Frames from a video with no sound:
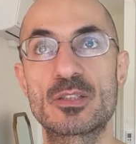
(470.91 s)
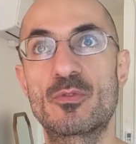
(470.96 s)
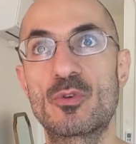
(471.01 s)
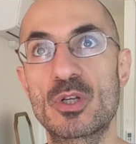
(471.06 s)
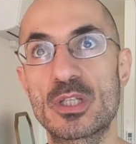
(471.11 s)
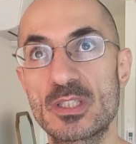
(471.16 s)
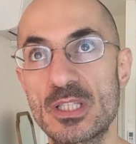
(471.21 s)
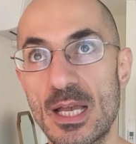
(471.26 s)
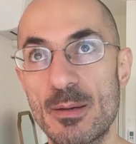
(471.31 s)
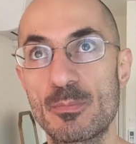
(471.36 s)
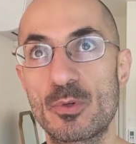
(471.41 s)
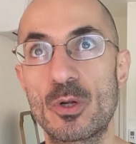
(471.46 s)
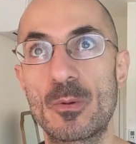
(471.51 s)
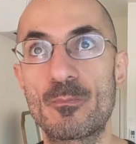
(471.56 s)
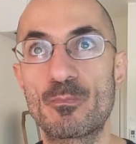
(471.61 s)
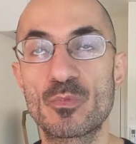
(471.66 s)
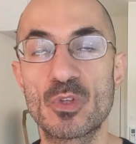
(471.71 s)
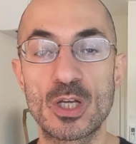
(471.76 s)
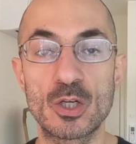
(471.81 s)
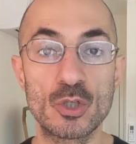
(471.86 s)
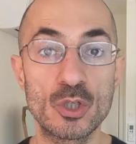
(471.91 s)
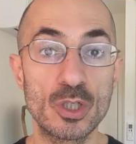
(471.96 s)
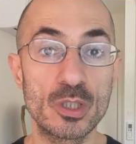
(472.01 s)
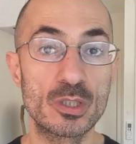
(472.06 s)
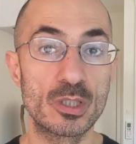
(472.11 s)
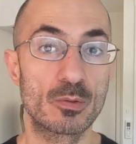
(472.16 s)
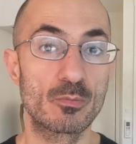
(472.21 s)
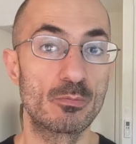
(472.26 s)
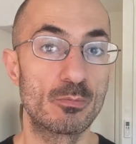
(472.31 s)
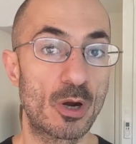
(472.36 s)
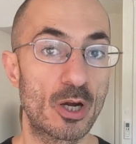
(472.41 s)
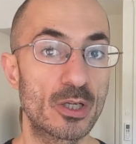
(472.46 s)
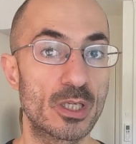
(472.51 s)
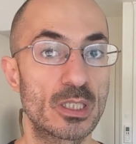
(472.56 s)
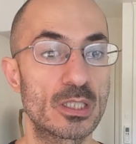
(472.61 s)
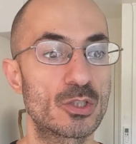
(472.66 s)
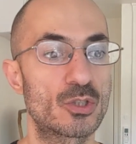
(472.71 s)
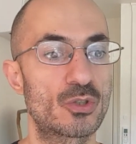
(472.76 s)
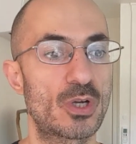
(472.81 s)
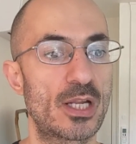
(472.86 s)
For example, a good
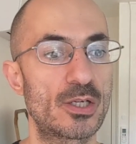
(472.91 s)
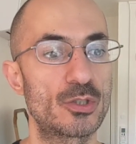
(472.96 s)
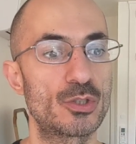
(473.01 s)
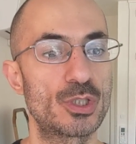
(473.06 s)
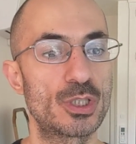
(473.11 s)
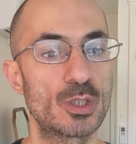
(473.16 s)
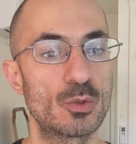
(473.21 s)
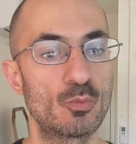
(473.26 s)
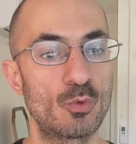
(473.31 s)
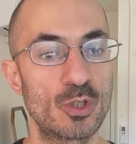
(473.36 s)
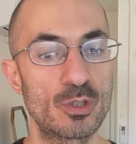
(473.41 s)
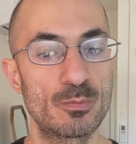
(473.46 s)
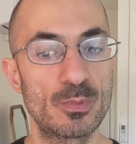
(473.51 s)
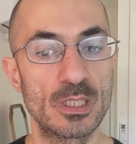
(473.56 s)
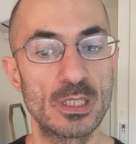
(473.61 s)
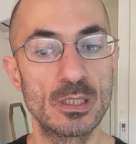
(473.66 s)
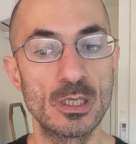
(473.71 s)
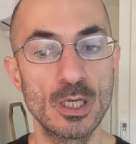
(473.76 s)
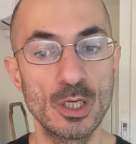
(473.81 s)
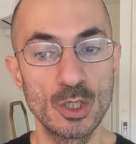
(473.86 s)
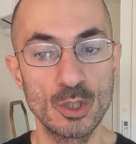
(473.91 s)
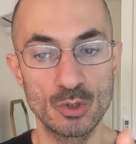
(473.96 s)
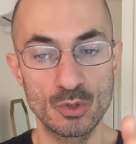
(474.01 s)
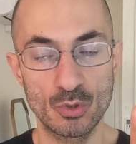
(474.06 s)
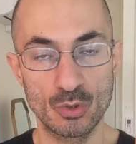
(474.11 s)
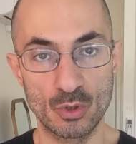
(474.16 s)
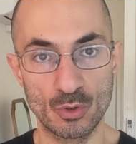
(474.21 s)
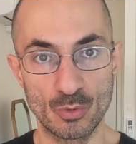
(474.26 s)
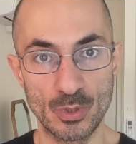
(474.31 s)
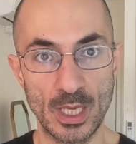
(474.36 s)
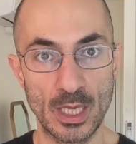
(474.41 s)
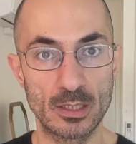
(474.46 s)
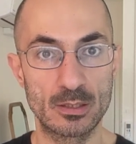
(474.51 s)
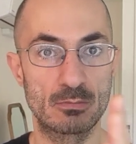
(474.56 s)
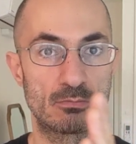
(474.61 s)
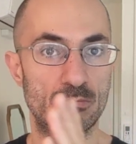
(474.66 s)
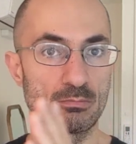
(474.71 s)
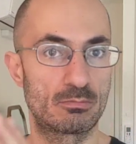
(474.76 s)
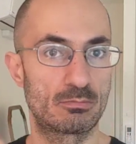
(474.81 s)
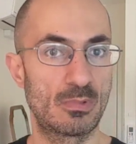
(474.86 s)
marketing strategy would be to
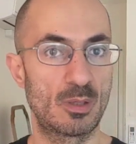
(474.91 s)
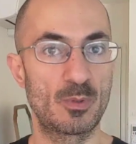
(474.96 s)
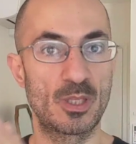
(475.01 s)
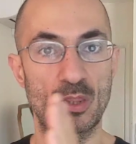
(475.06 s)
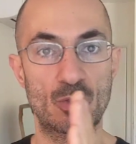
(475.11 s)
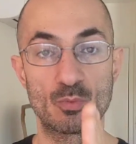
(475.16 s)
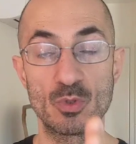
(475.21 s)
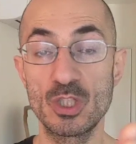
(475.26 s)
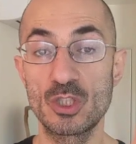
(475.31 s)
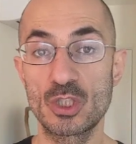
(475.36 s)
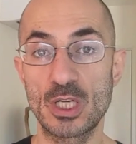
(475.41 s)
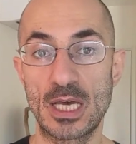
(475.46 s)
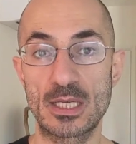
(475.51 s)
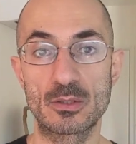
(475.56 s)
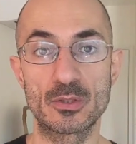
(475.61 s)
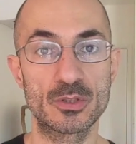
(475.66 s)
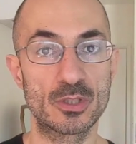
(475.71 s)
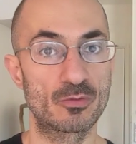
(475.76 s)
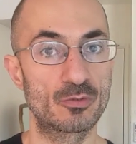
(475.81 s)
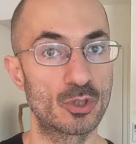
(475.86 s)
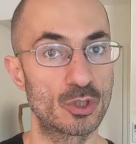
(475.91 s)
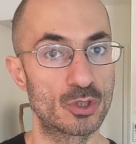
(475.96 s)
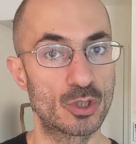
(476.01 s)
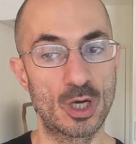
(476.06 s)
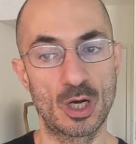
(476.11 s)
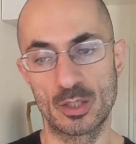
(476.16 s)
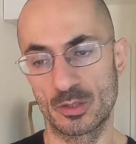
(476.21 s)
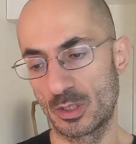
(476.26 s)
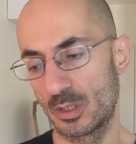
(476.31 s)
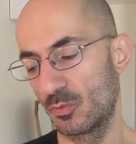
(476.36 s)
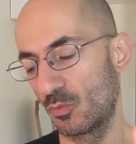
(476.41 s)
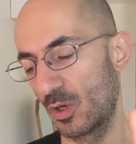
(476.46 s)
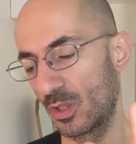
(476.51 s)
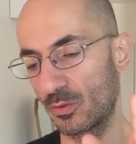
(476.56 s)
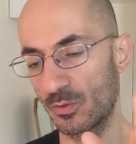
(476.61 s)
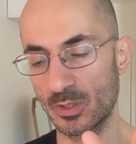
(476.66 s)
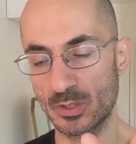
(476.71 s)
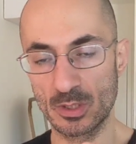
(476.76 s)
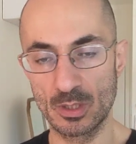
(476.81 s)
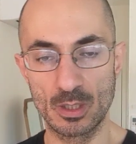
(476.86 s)
create maybe 3 channels of good content,
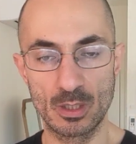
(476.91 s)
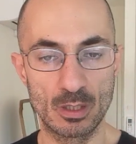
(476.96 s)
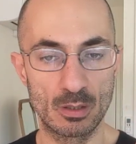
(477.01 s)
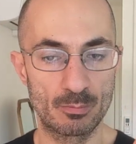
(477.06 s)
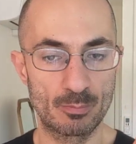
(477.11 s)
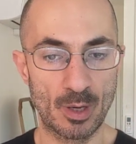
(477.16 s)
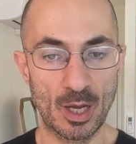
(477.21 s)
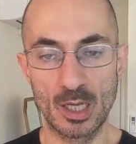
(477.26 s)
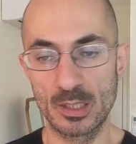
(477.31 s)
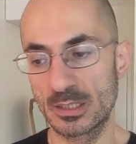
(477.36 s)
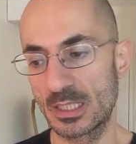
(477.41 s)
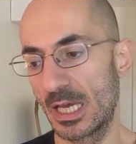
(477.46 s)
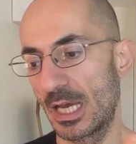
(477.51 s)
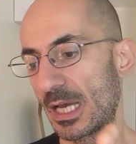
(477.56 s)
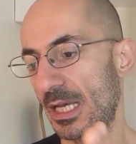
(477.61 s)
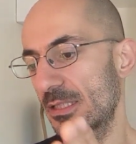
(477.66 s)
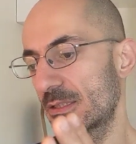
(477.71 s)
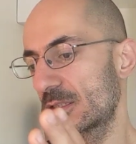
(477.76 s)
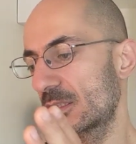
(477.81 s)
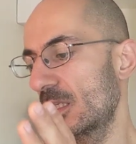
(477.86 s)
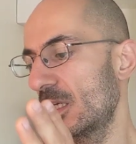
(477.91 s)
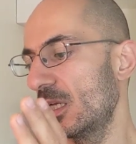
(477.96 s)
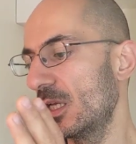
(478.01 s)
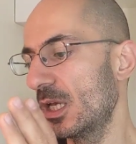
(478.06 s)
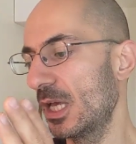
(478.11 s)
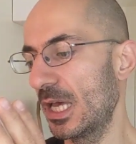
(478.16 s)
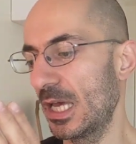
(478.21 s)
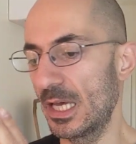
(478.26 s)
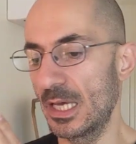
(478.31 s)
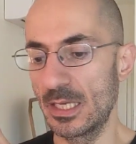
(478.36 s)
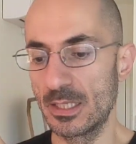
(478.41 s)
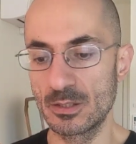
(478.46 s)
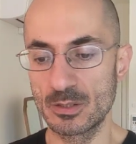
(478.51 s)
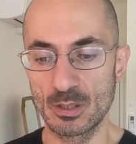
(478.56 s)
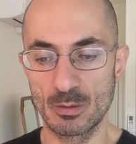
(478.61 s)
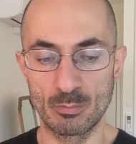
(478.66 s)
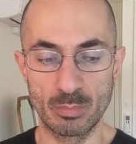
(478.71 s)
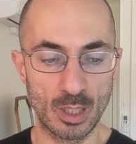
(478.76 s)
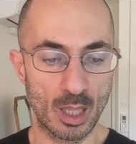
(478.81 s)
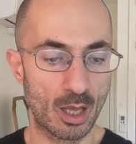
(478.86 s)
whether it's a podcast
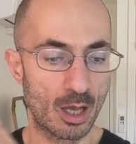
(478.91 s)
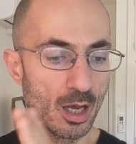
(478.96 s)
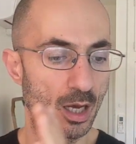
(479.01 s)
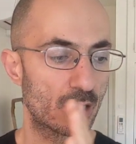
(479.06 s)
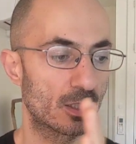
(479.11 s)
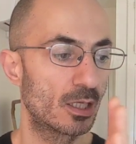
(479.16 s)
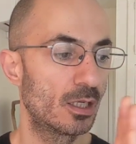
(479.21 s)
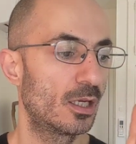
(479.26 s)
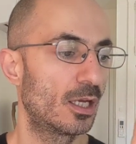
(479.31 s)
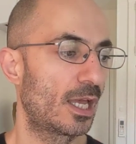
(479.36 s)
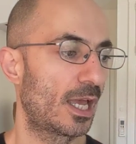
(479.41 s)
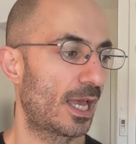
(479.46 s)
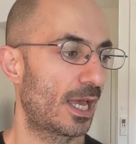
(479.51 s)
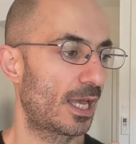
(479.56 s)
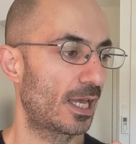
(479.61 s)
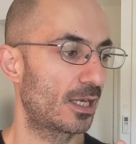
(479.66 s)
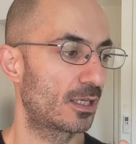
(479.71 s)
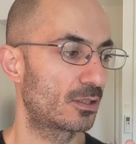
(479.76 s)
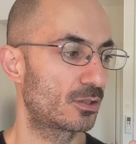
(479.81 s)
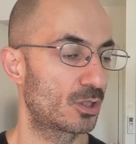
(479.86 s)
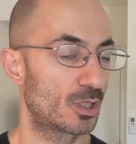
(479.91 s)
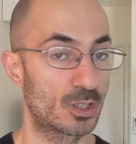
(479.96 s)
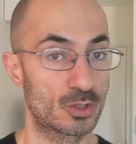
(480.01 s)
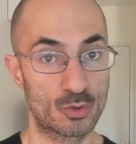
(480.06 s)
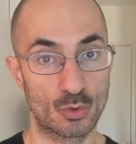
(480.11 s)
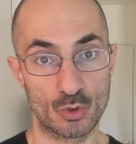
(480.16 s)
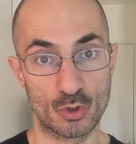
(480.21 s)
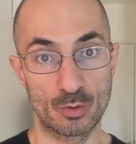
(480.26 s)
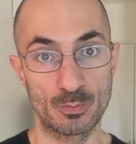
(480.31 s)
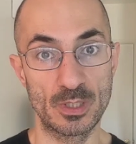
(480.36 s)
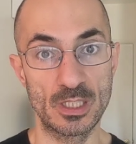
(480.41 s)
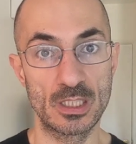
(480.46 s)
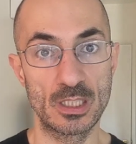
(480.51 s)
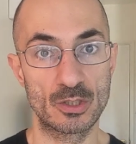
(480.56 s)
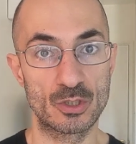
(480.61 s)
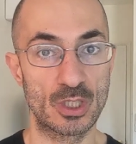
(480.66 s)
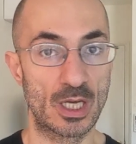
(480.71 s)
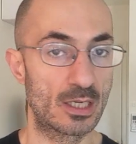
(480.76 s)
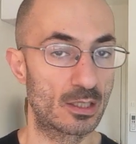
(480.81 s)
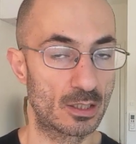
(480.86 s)
and blog and a social media
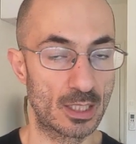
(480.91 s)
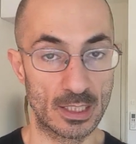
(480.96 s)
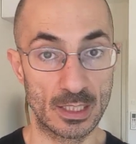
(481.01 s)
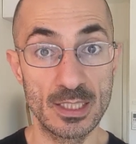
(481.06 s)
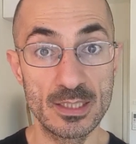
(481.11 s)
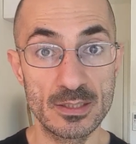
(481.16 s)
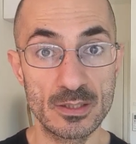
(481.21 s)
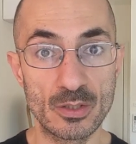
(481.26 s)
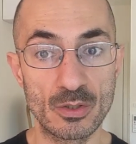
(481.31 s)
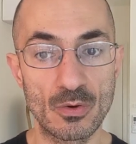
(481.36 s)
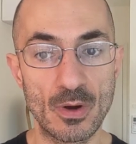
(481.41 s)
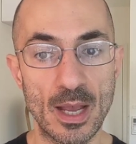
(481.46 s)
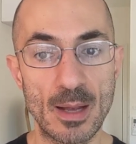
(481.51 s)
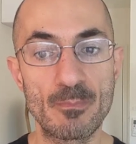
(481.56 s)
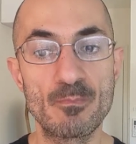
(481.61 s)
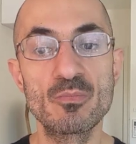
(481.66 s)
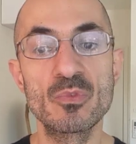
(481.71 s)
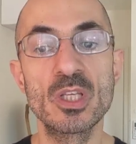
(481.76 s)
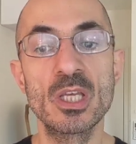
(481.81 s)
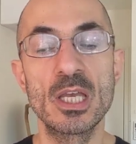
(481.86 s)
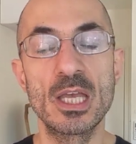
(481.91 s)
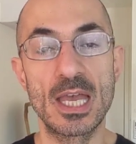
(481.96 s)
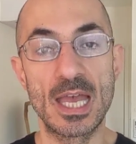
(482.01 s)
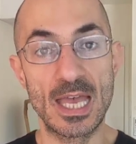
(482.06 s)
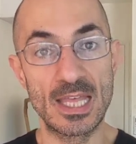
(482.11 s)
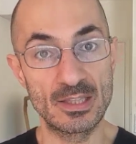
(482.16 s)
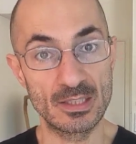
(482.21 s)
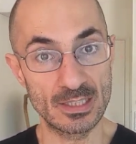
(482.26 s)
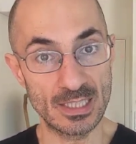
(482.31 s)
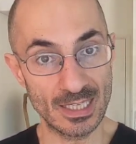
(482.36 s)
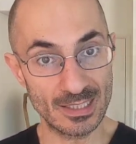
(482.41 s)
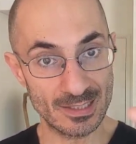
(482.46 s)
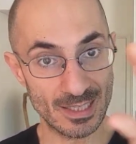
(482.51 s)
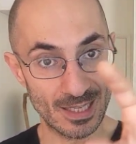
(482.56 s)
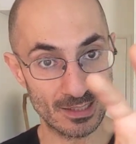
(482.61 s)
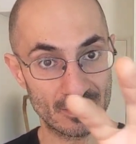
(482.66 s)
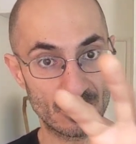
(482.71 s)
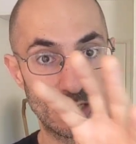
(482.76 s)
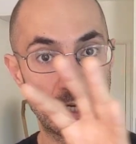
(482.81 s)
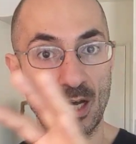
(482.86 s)
channel like Instagram, and get
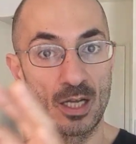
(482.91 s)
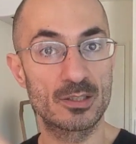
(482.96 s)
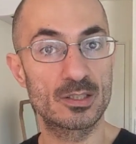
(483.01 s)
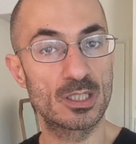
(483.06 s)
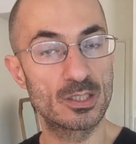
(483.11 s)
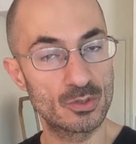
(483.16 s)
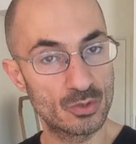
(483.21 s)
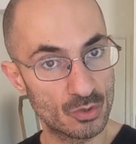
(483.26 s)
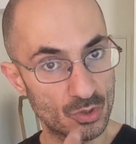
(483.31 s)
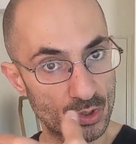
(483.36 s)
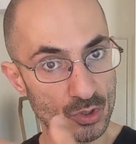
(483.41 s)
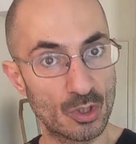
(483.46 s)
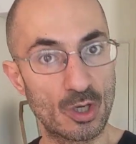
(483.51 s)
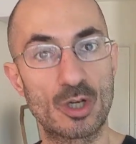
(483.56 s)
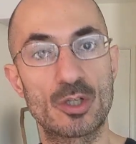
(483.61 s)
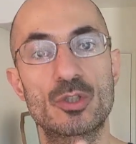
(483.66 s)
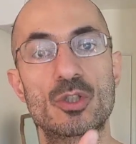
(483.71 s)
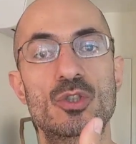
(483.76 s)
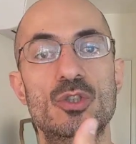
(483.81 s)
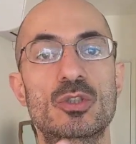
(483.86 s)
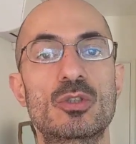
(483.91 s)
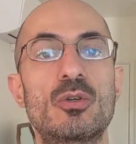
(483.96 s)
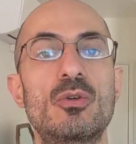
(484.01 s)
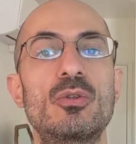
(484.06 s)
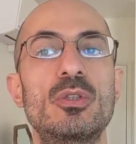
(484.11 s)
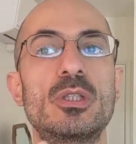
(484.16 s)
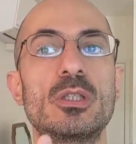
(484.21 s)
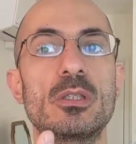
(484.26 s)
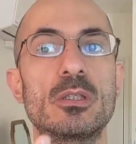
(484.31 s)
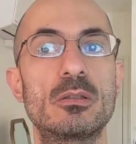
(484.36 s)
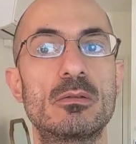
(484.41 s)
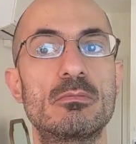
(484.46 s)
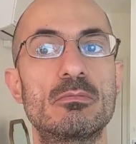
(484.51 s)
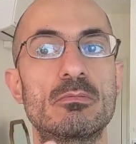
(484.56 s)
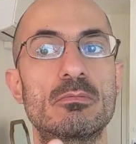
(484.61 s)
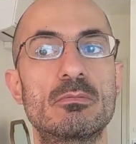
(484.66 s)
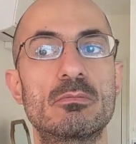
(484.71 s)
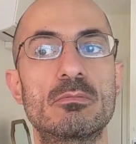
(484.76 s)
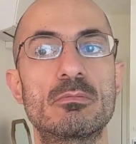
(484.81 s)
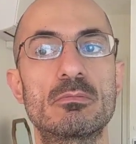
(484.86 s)
that content to start slowly
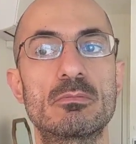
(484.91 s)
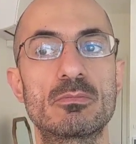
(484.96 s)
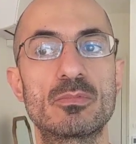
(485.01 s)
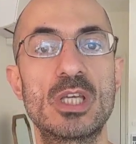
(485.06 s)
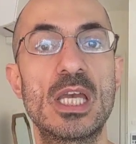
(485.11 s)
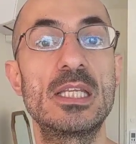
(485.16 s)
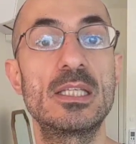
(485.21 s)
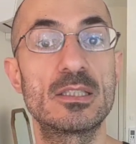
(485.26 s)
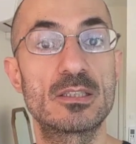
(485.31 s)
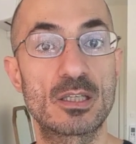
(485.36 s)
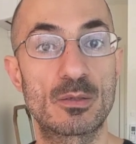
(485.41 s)
gaining